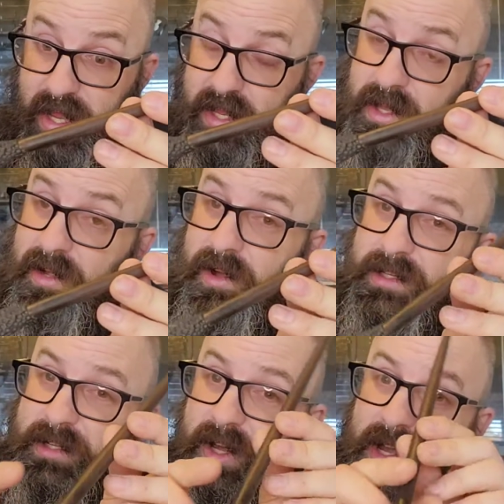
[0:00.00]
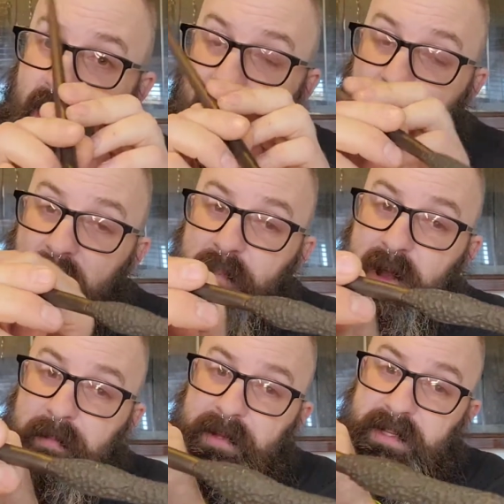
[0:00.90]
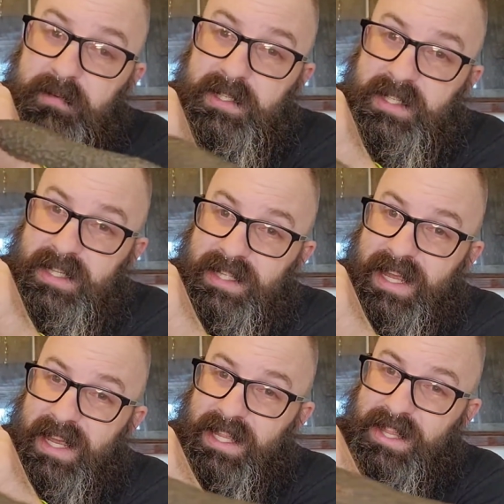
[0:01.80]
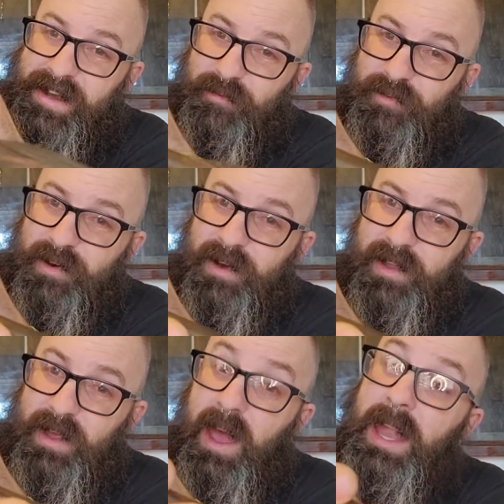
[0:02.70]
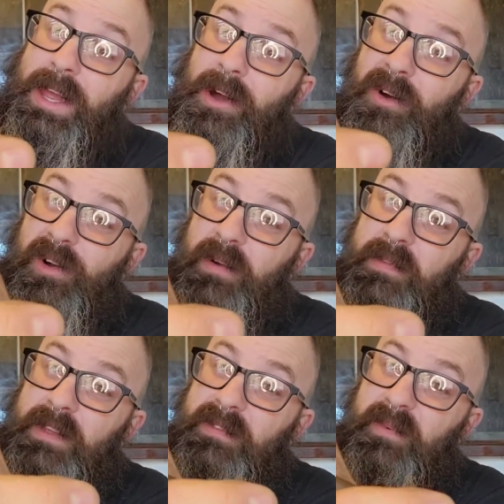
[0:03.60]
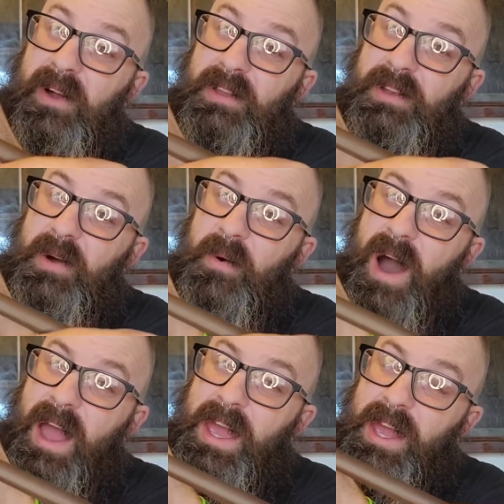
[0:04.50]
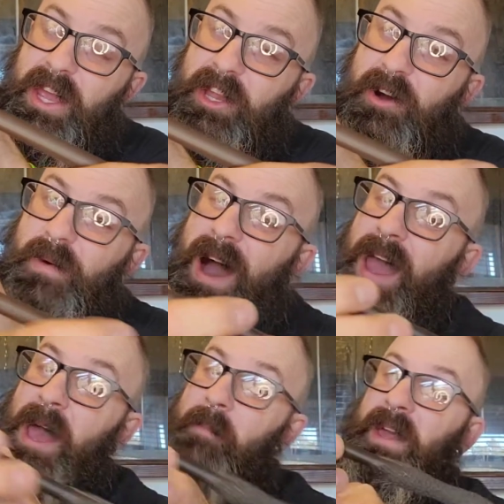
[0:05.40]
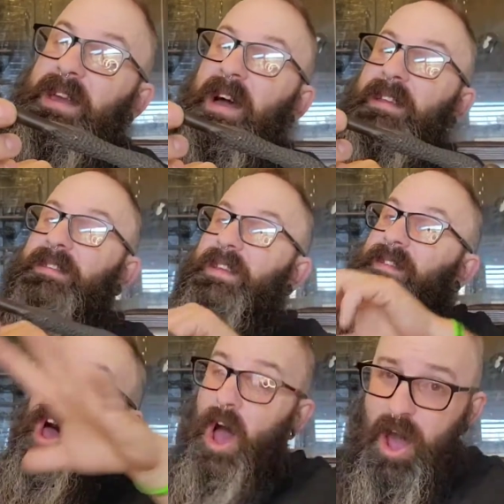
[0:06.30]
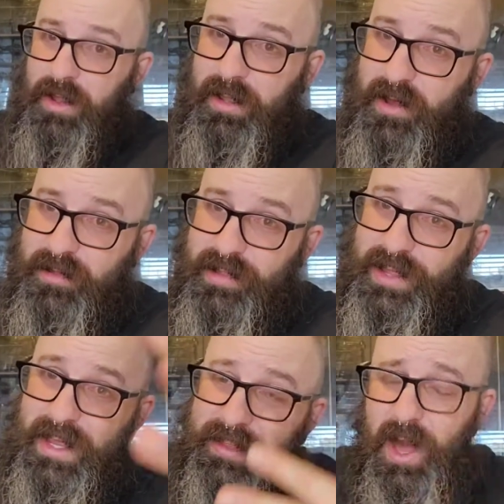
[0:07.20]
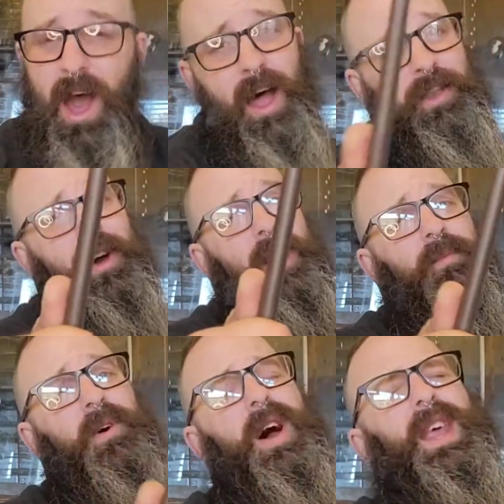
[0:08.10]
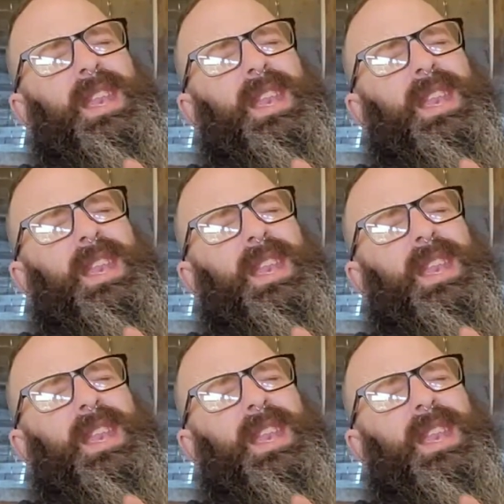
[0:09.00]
in the closer look on purpose was the length, wood, and core of this wand. You know why? You know why? Because it is unknown length, unknown wood,